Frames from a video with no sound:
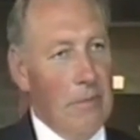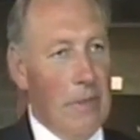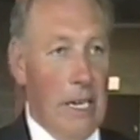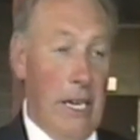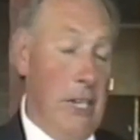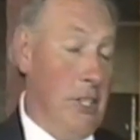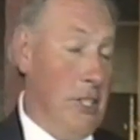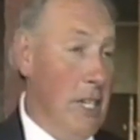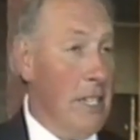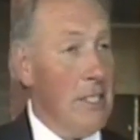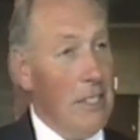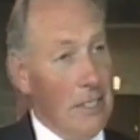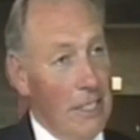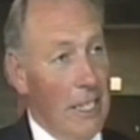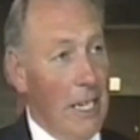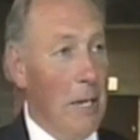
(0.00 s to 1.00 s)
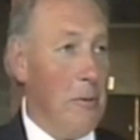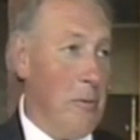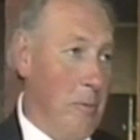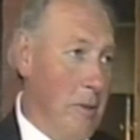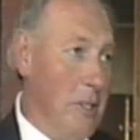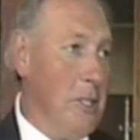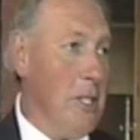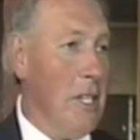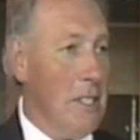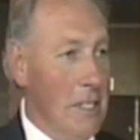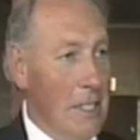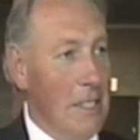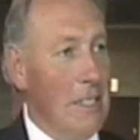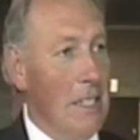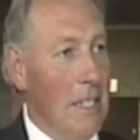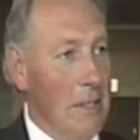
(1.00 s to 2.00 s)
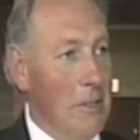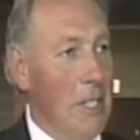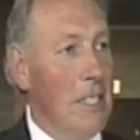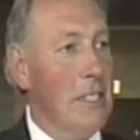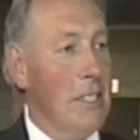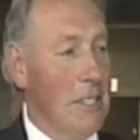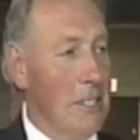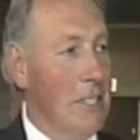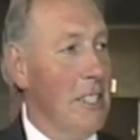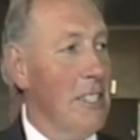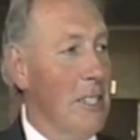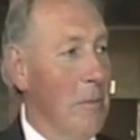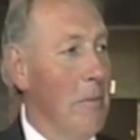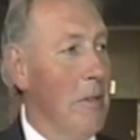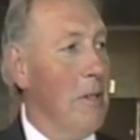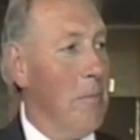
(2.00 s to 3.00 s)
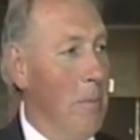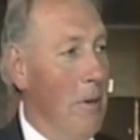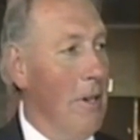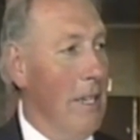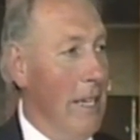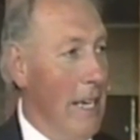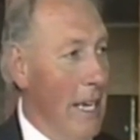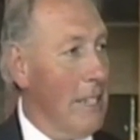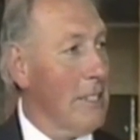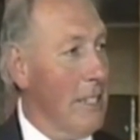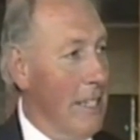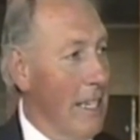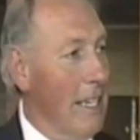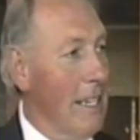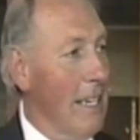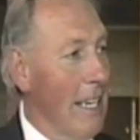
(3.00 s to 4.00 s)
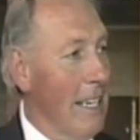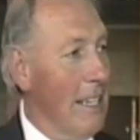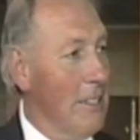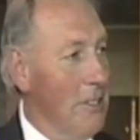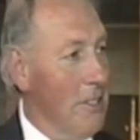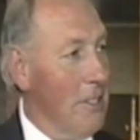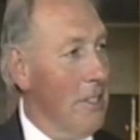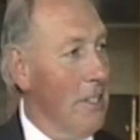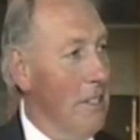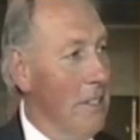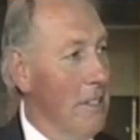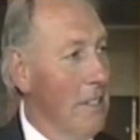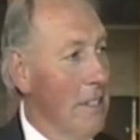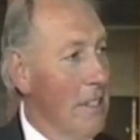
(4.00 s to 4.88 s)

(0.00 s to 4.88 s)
any justice that comes from the justice system is purely accidental, I can assure you.